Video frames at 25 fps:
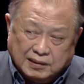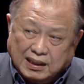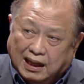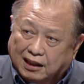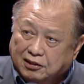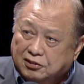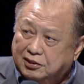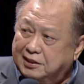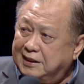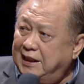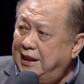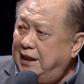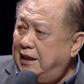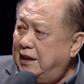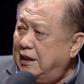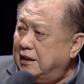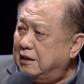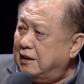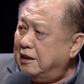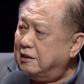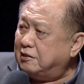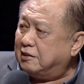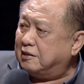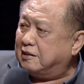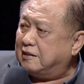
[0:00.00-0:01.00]
You see, in
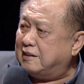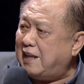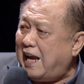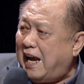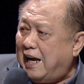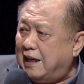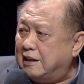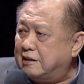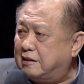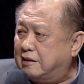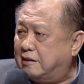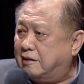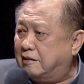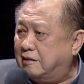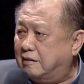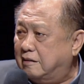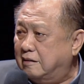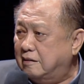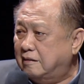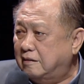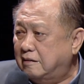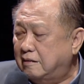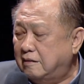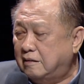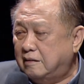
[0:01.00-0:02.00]
this text,
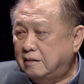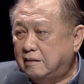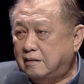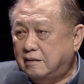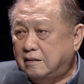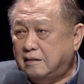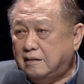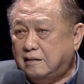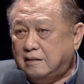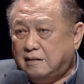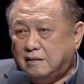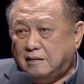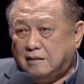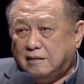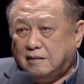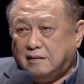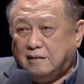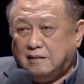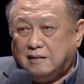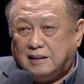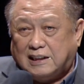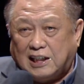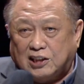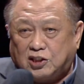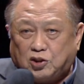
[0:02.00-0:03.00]

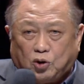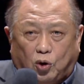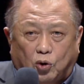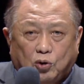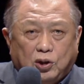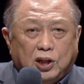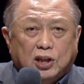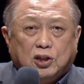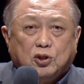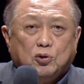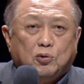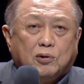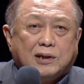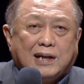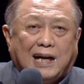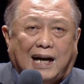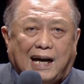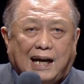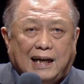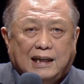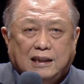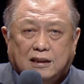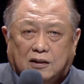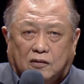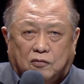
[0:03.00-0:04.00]
there's only two
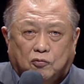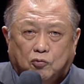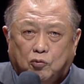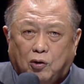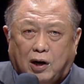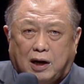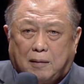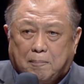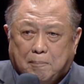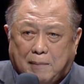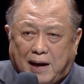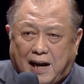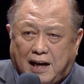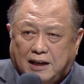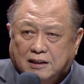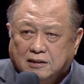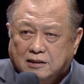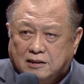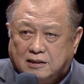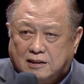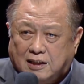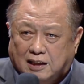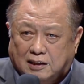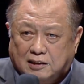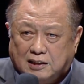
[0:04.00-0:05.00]
kind of workmen
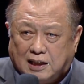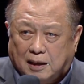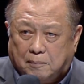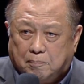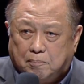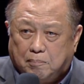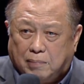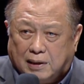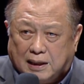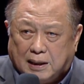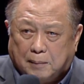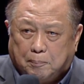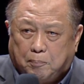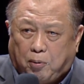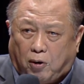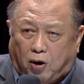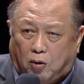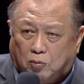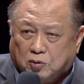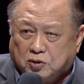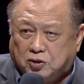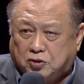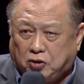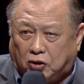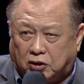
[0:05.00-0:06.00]
that, that, that Paul
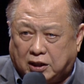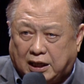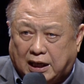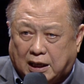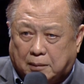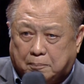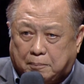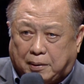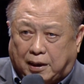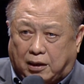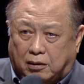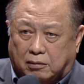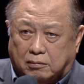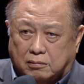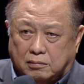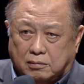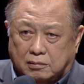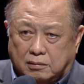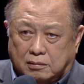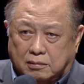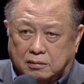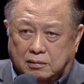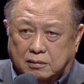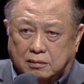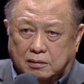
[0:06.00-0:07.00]
was talking about.
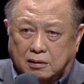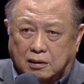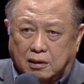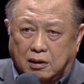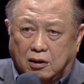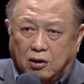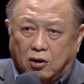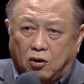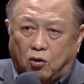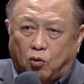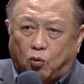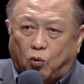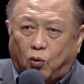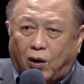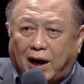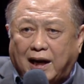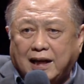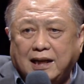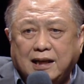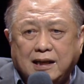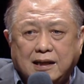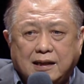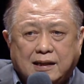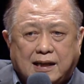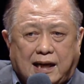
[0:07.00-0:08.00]

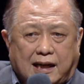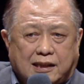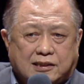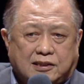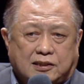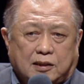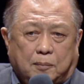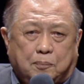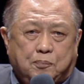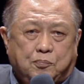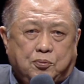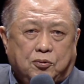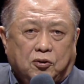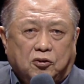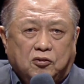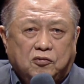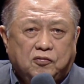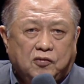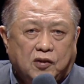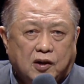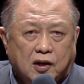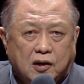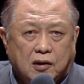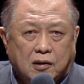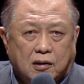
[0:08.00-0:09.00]
One that is
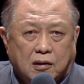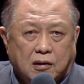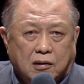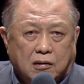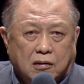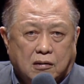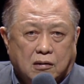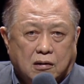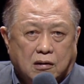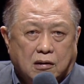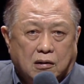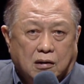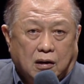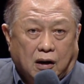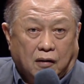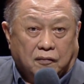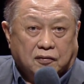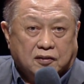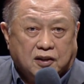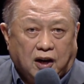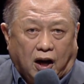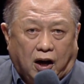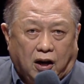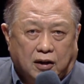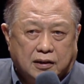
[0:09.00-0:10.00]
approved of
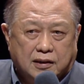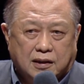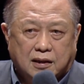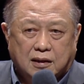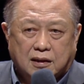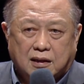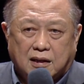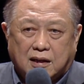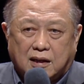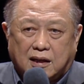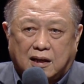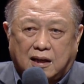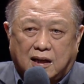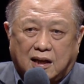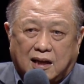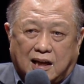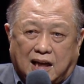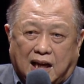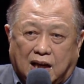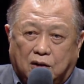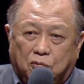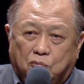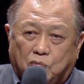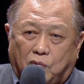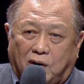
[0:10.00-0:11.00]
God,
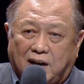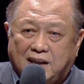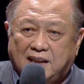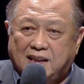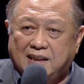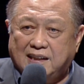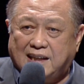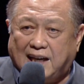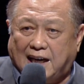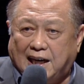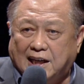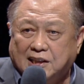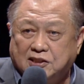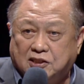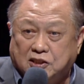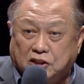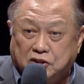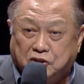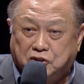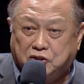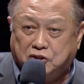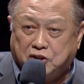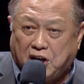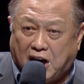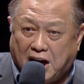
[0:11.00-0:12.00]
and one that is
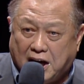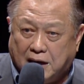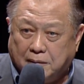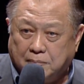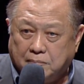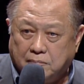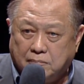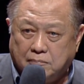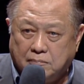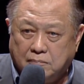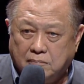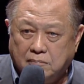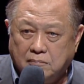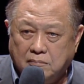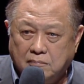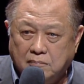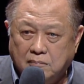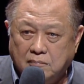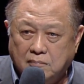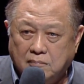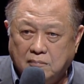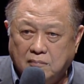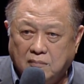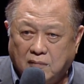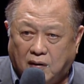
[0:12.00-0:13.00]
ashamed
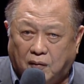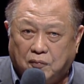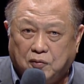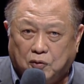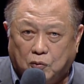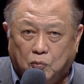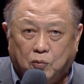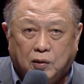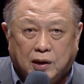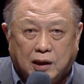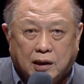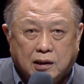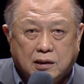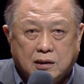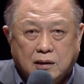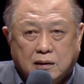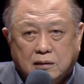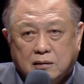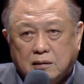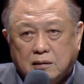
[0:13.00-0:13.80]
of the work.